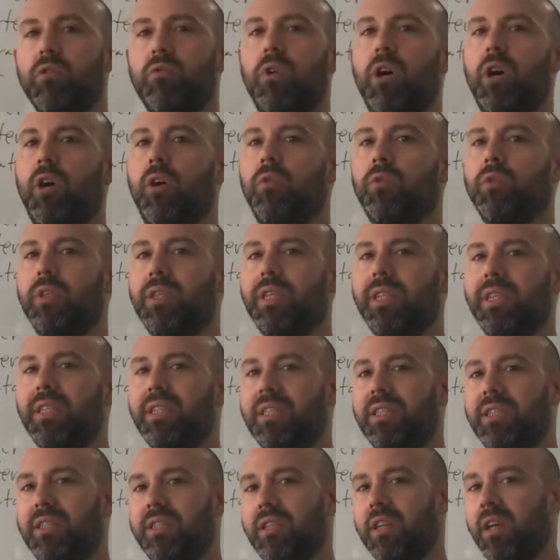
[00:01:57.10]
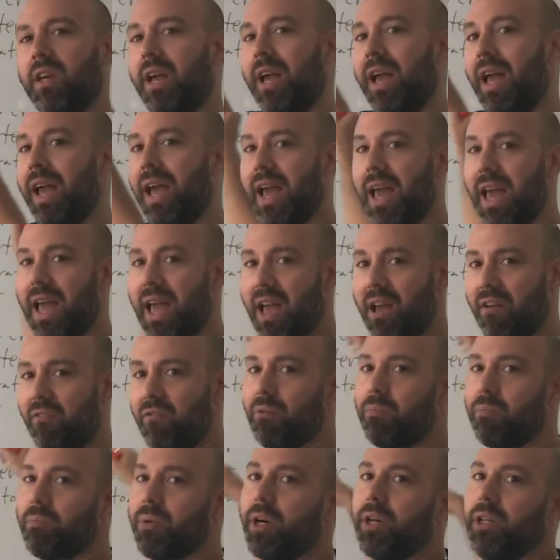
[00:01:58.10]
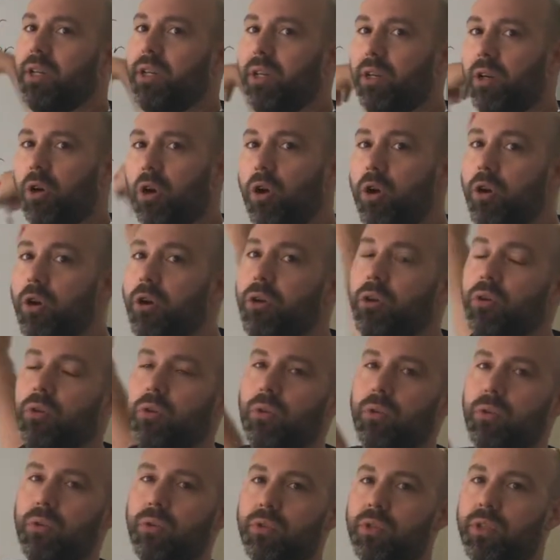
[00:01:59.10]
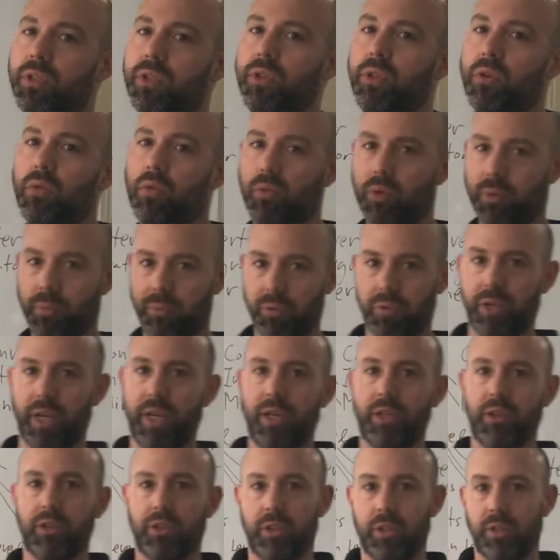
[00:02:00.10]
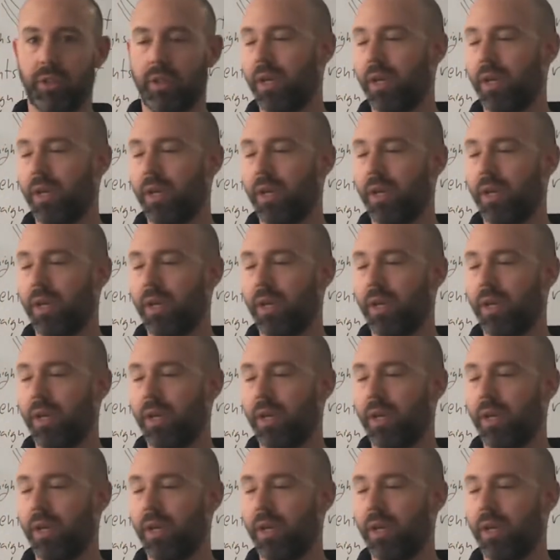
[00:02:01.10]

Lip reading: around is everybody earning or losing reputation.